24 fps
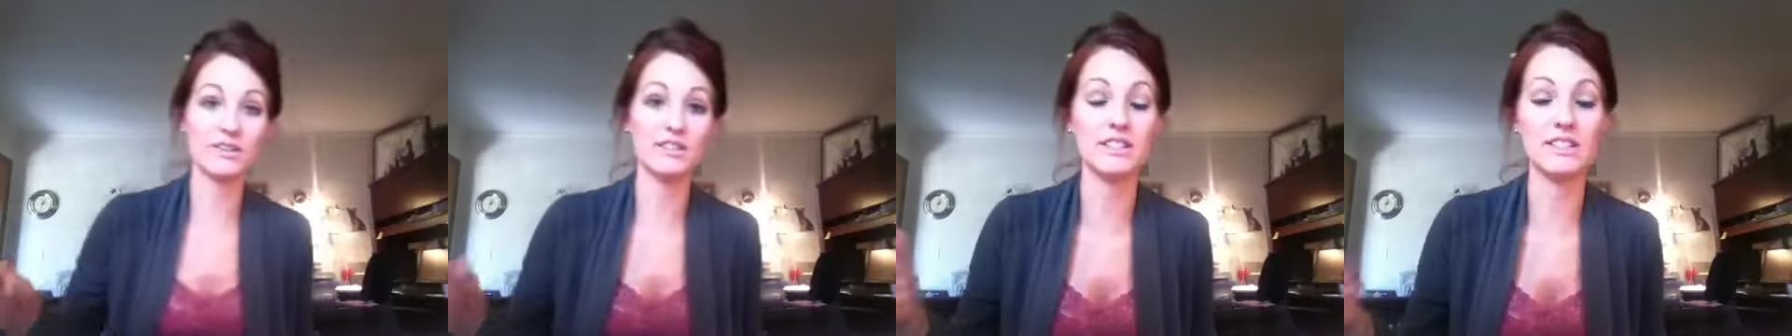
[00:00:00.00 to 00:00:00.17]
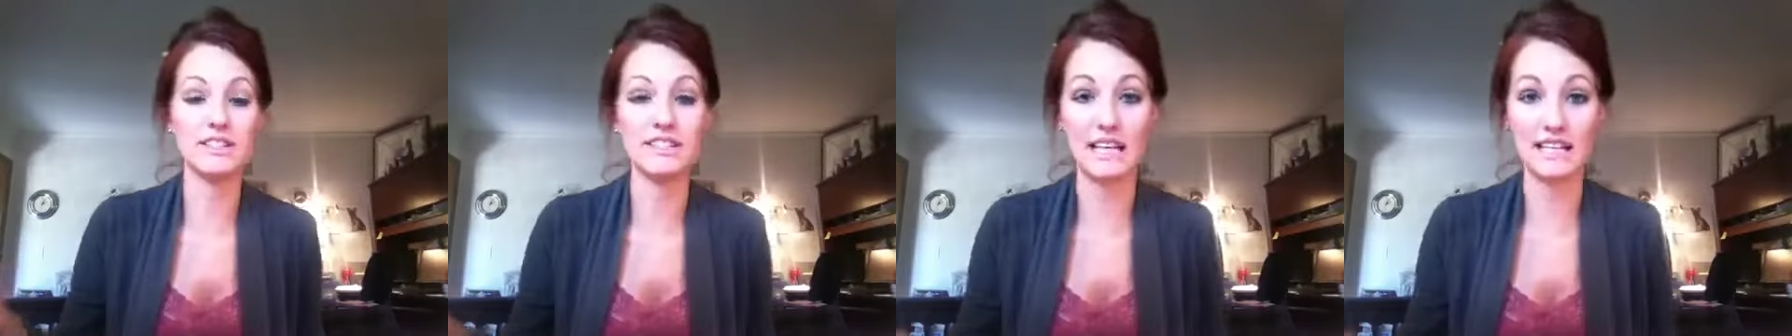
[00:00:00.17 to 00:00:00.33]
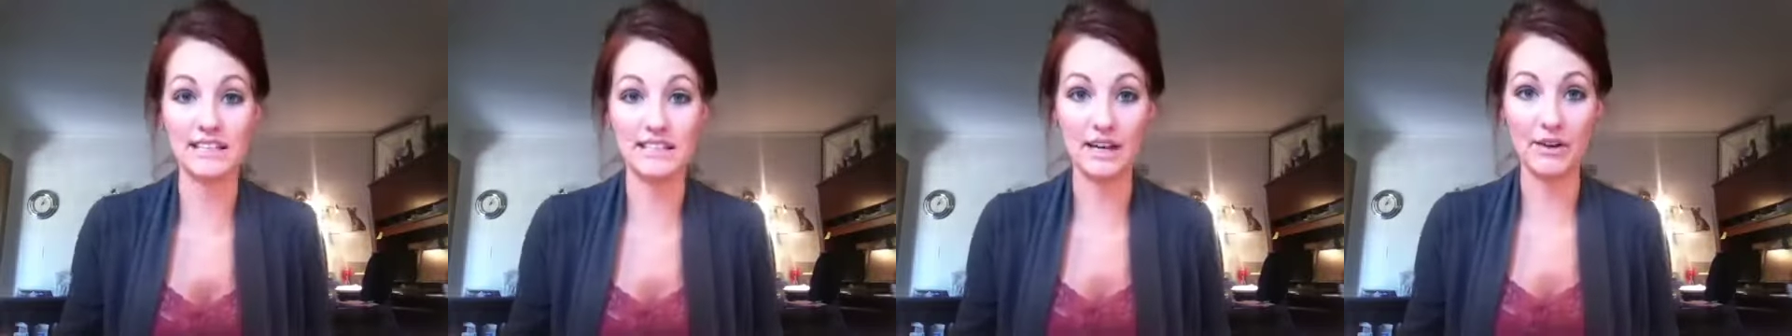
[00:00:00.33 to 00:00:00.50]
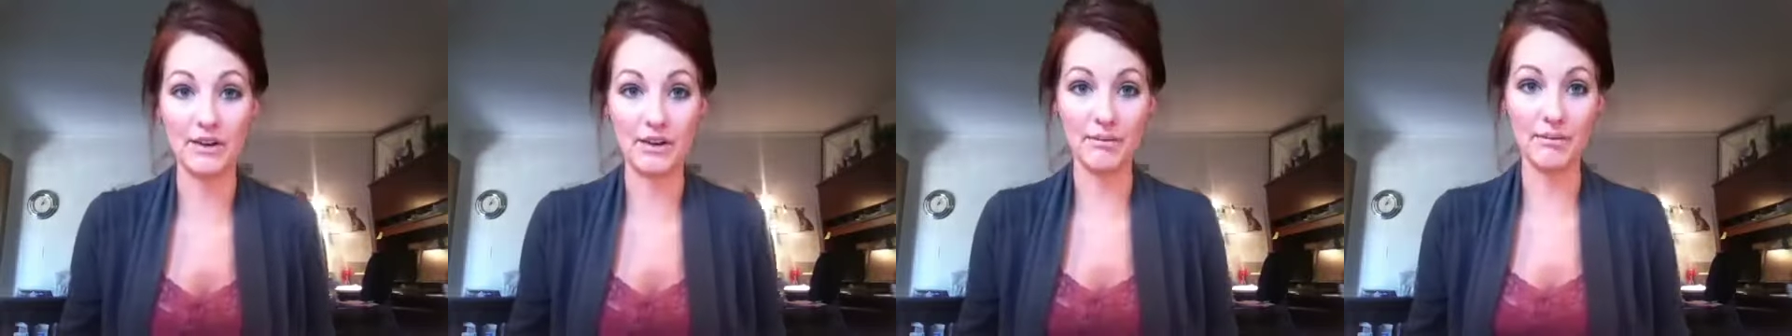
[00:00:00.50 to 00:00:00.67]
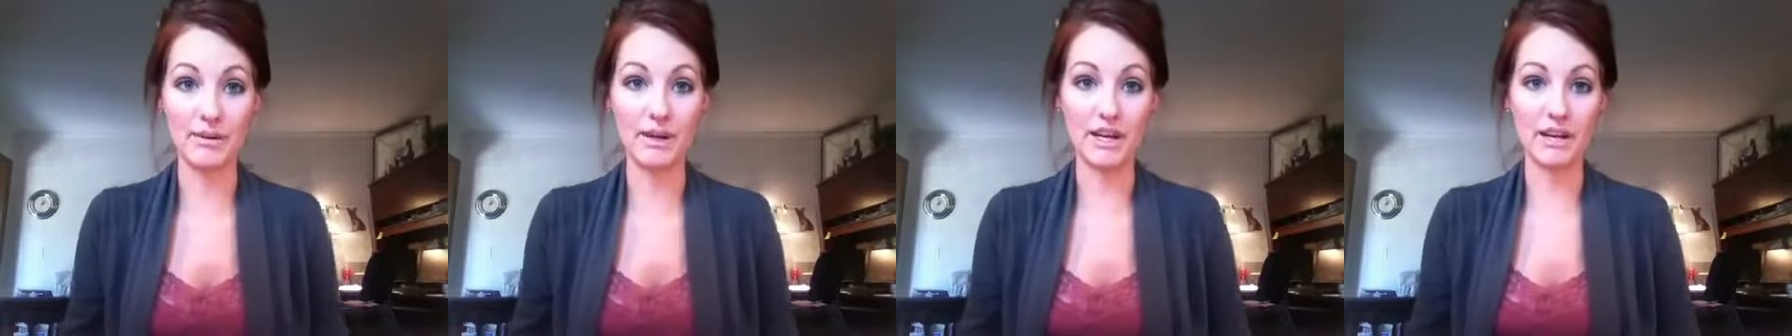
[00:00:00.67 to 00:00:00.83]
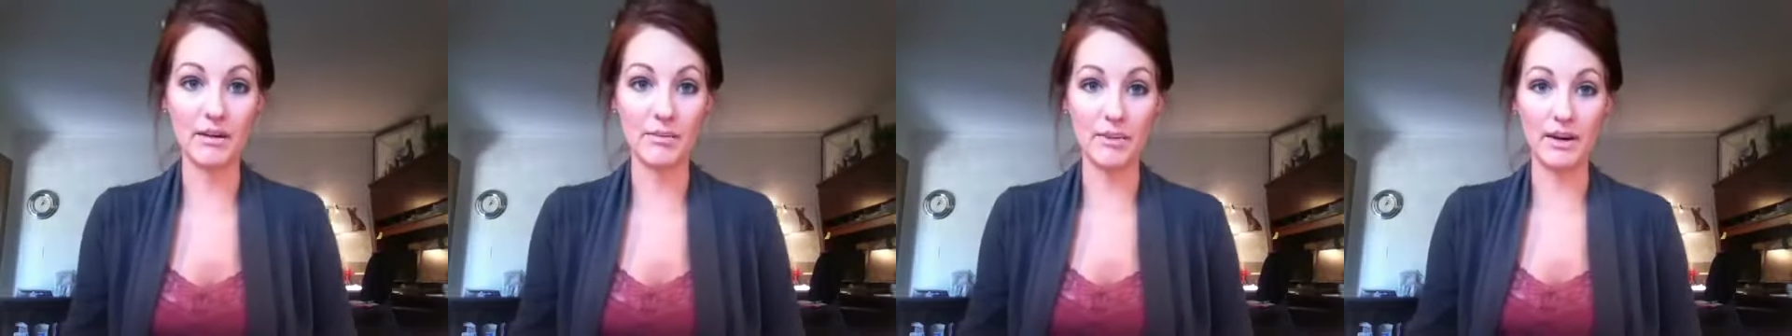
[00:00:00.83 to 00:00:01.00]
since that's how I
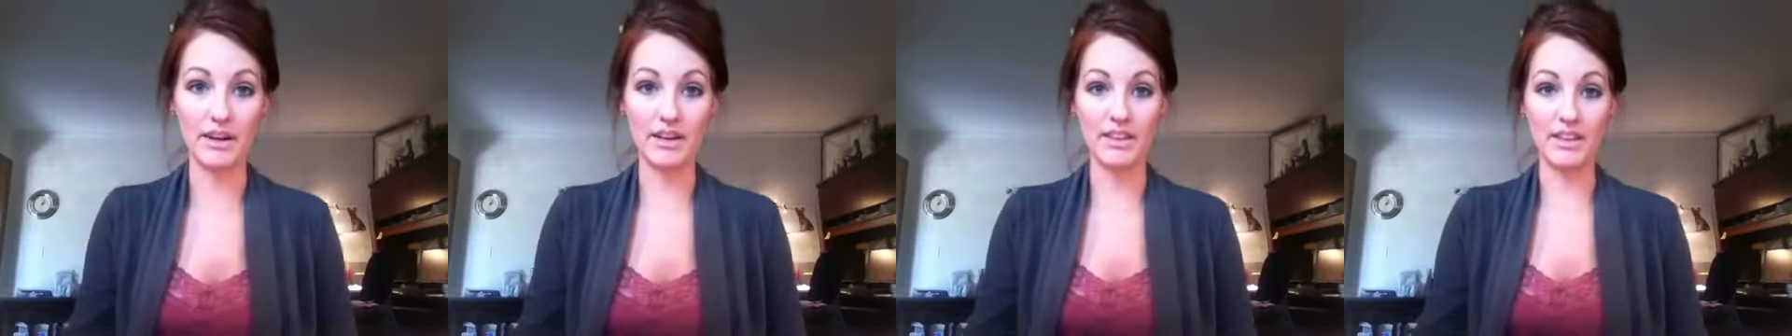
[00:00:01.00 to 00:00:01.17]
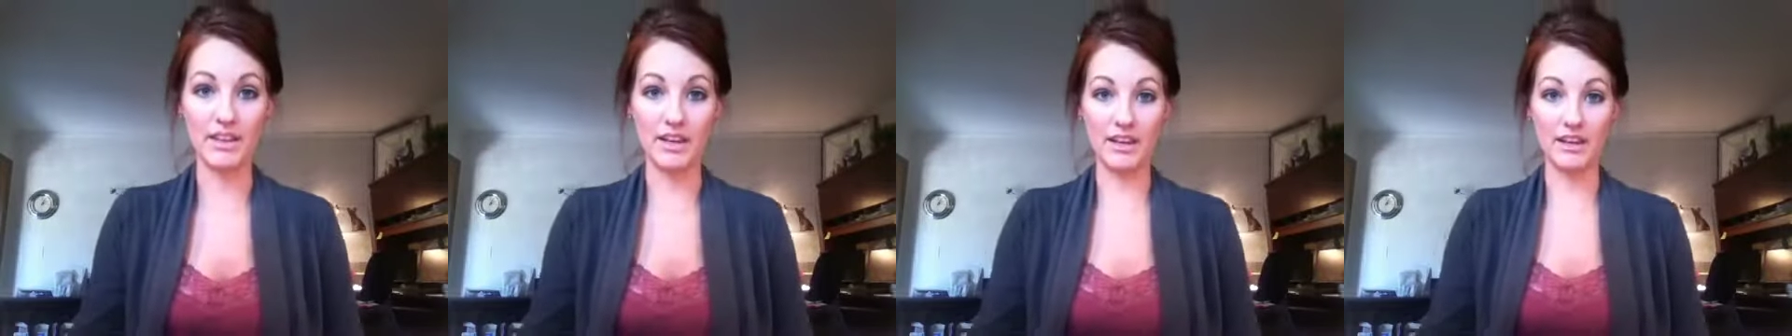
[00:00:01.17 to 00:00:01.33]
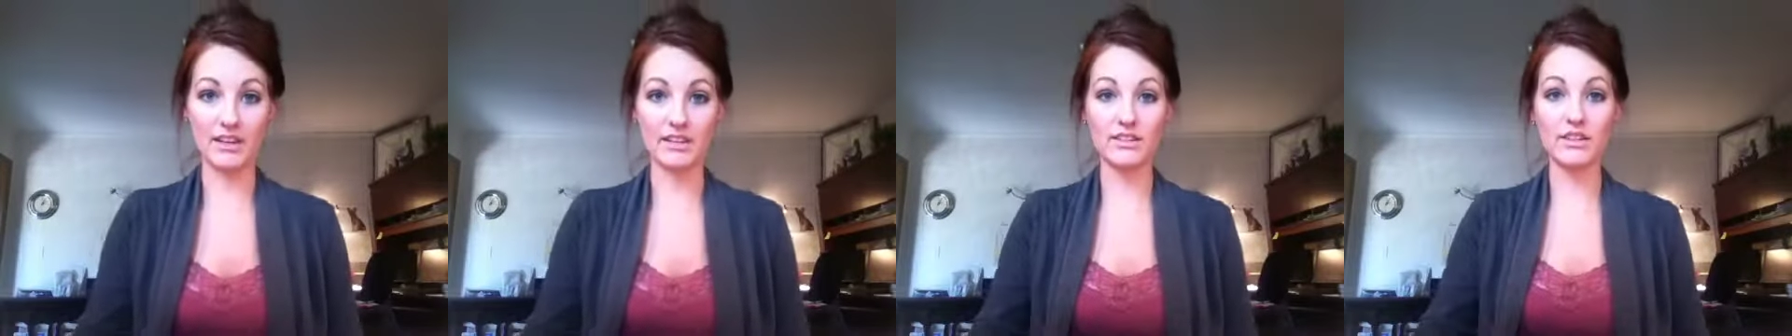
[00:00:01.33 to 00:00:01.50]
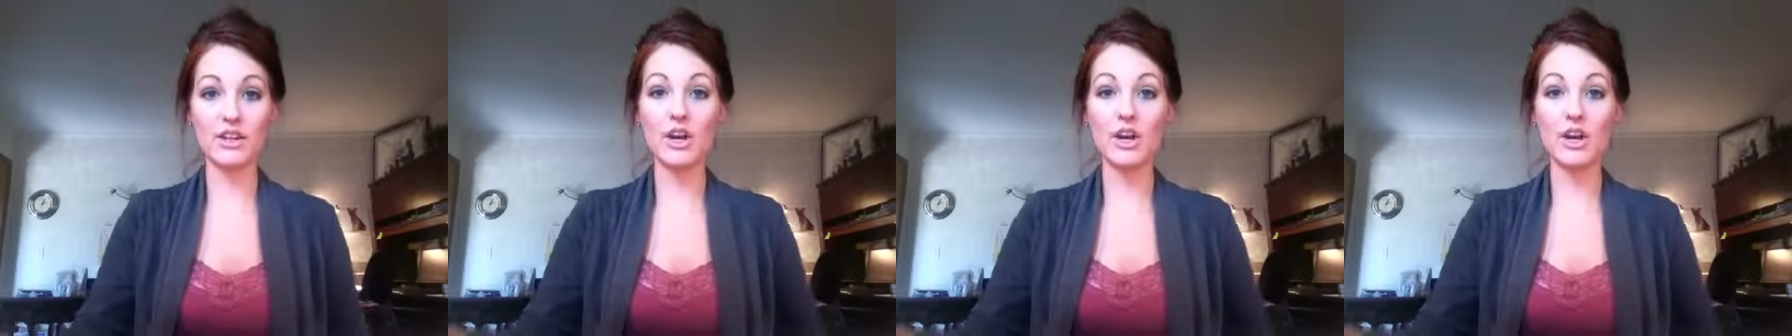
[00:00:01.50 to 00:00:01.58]
make my thing.